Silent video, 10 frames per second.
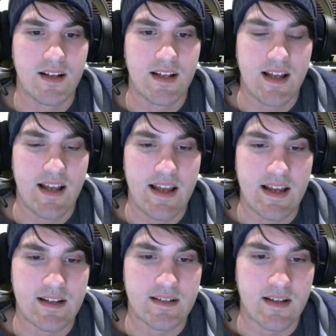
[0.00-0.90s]

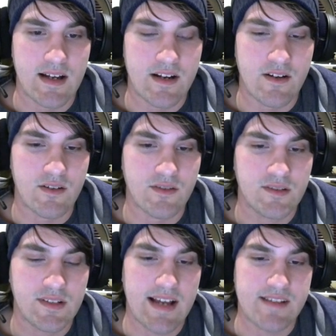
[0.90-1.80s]
And I know
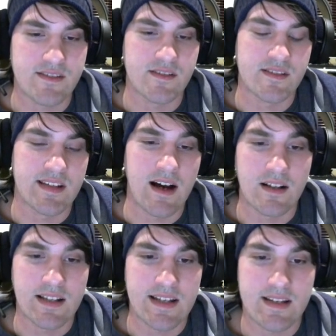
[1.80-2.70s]
casters use the
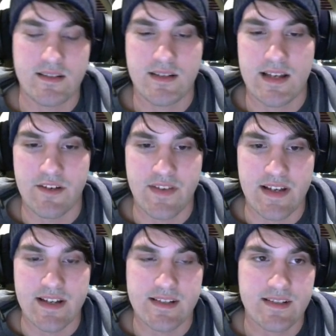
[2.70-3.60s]
Ollie
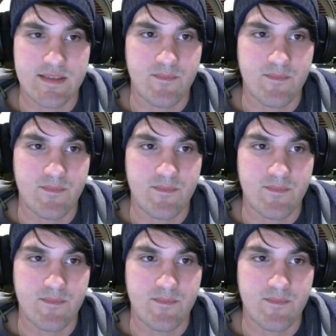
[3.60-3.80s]
interface,